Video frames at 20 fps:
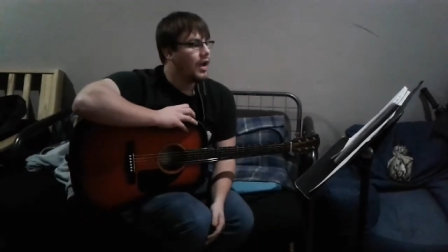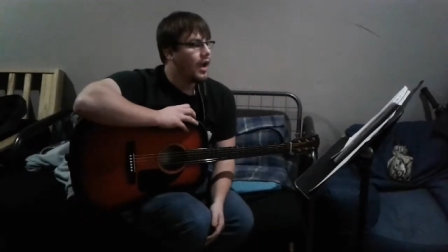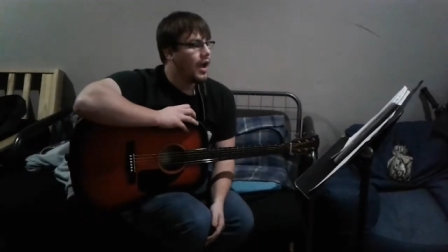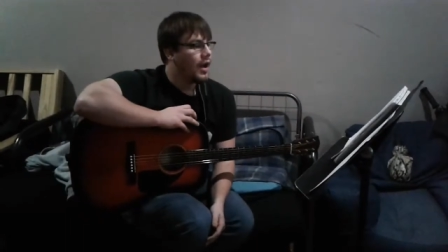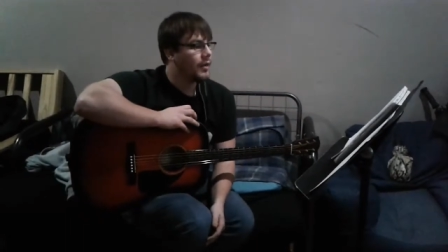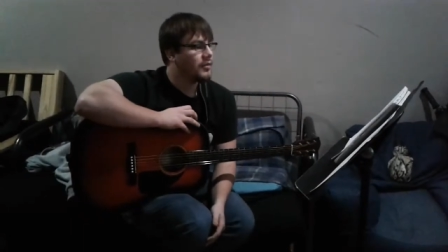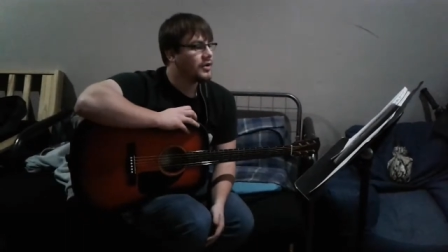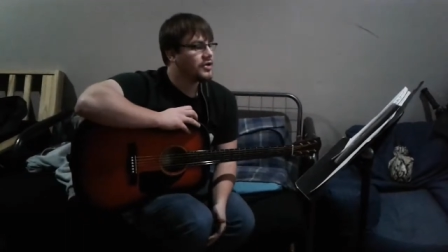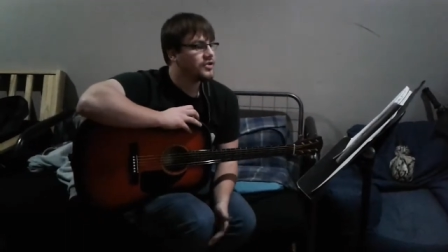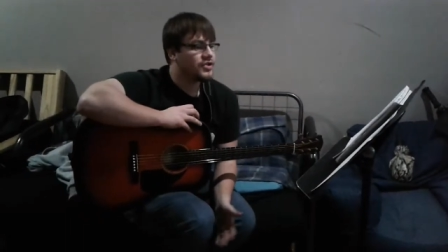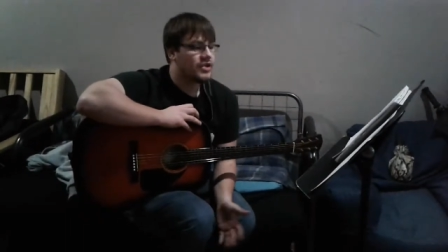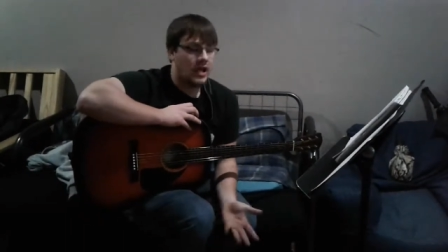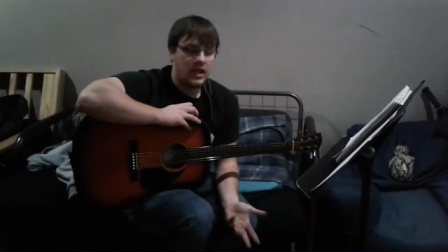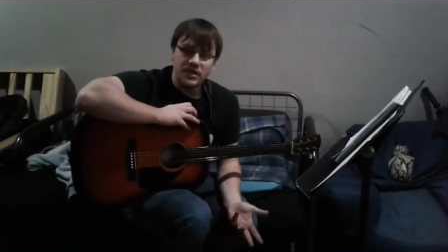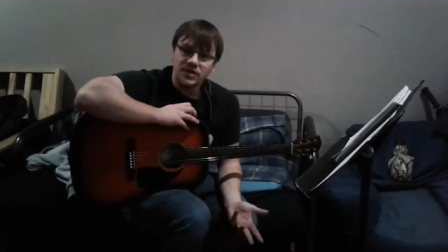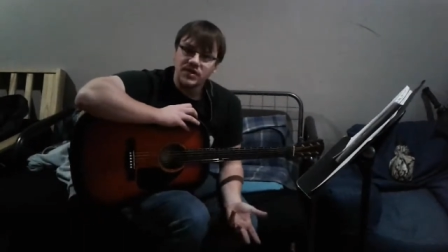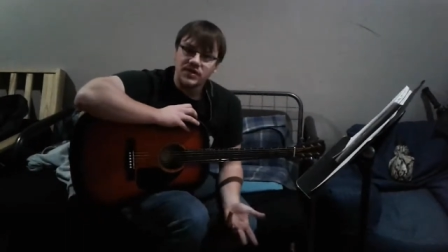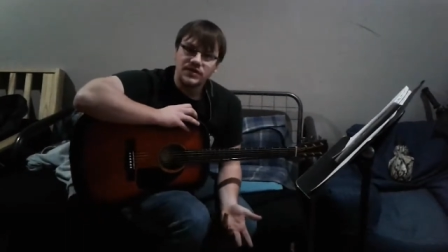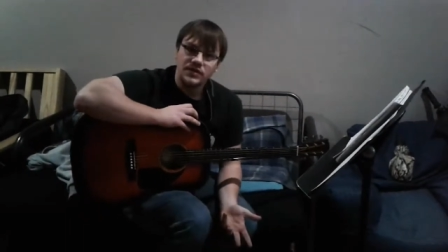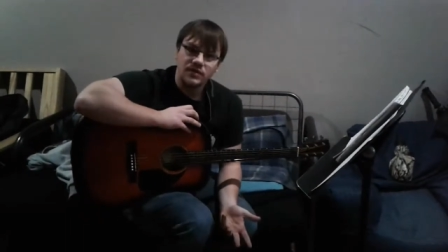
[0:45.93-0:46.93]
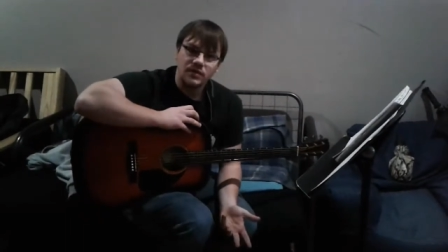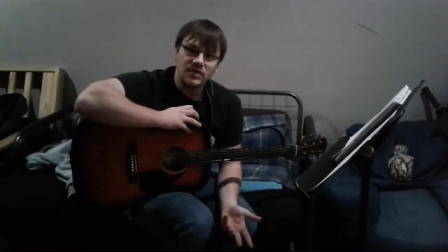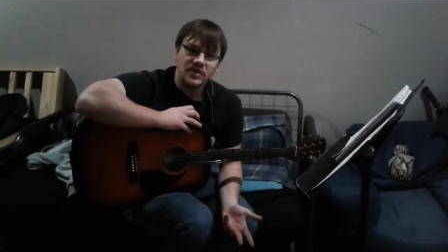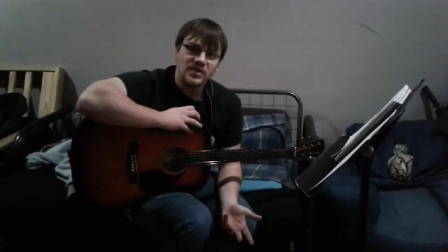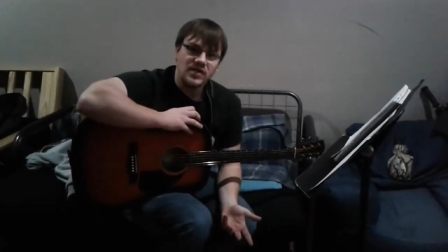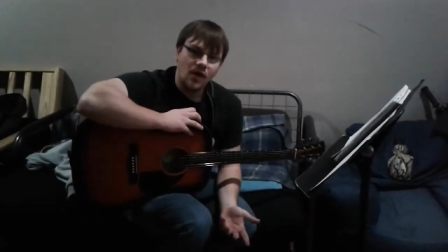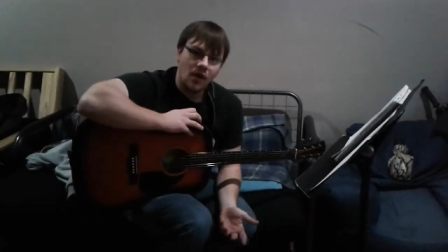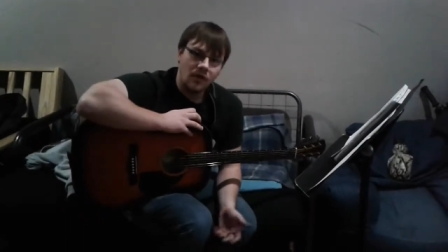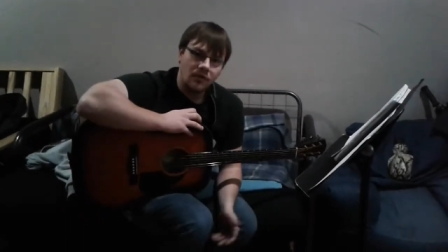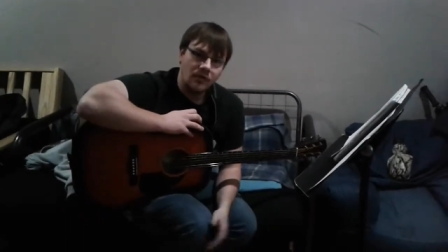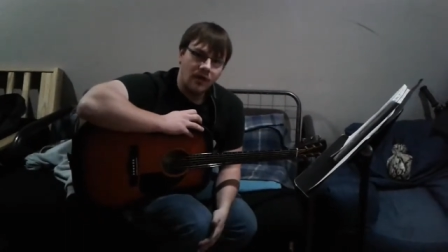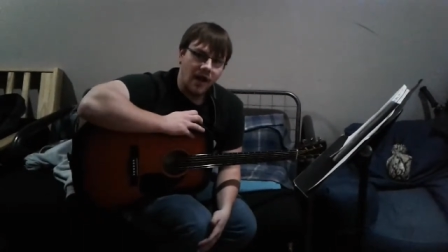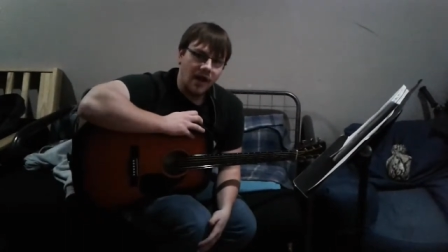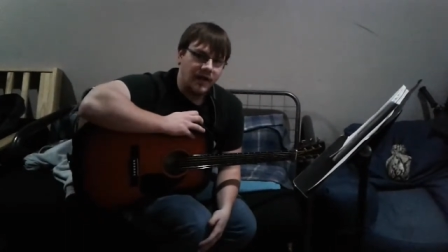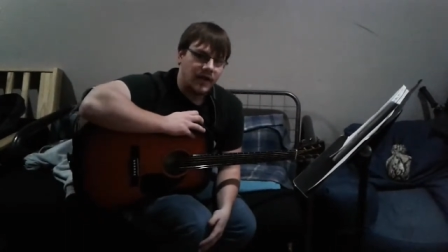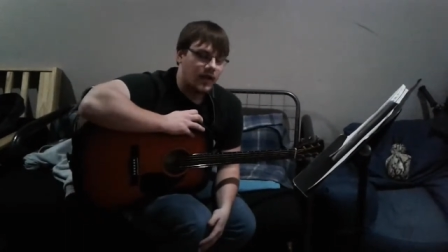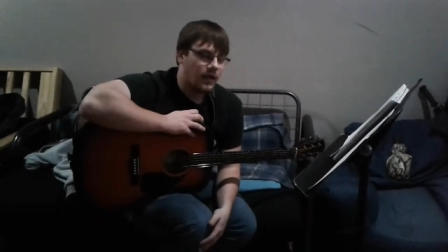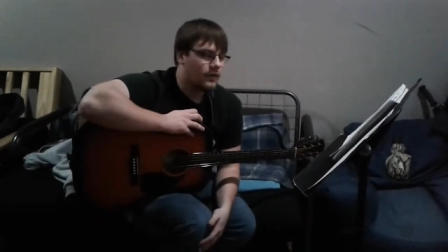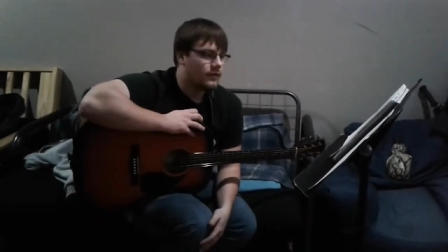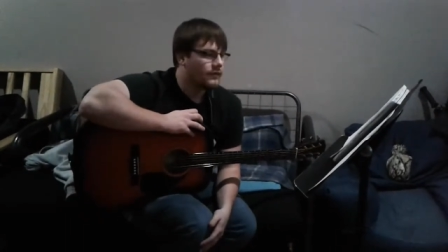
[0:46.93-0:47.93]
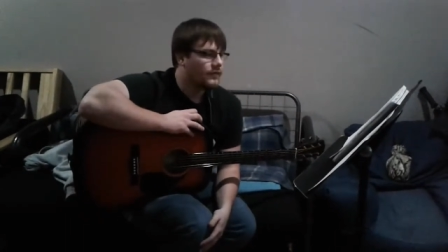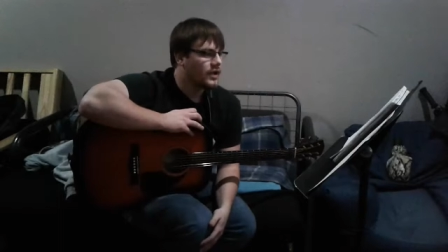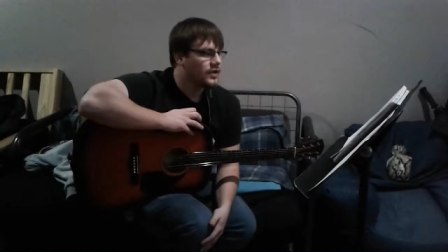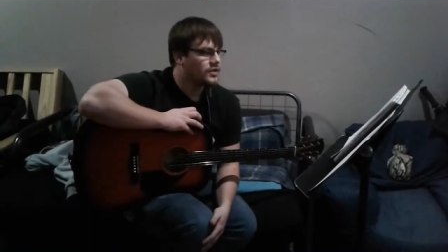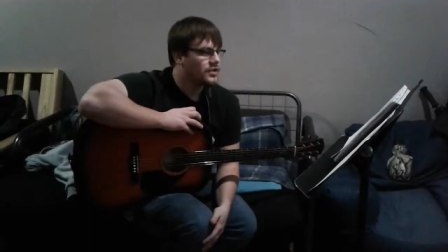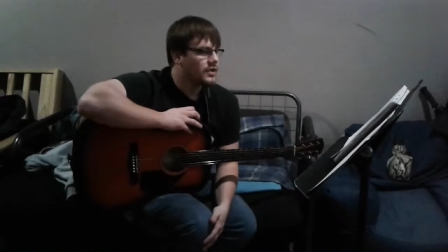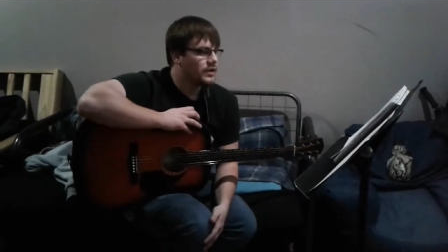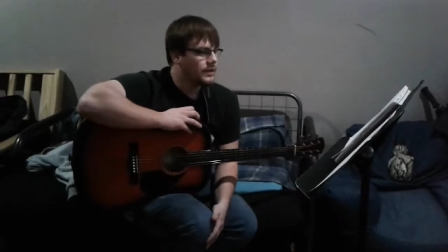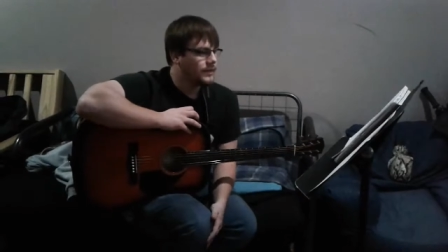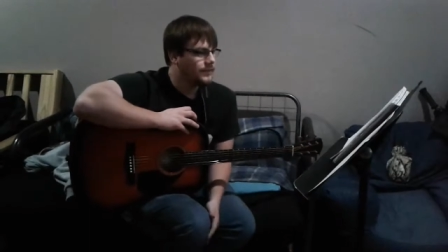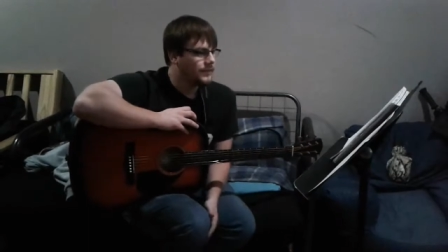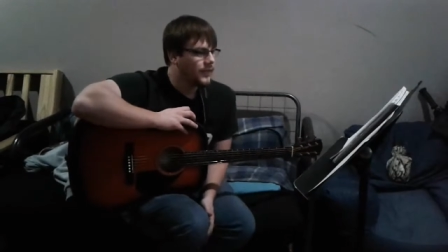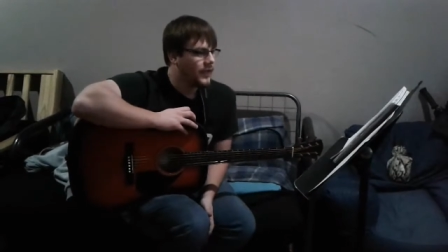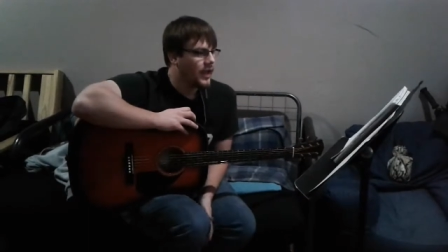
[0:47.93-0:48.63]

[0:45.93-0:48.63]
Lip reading: I'm going to change it to a songwriting intervention,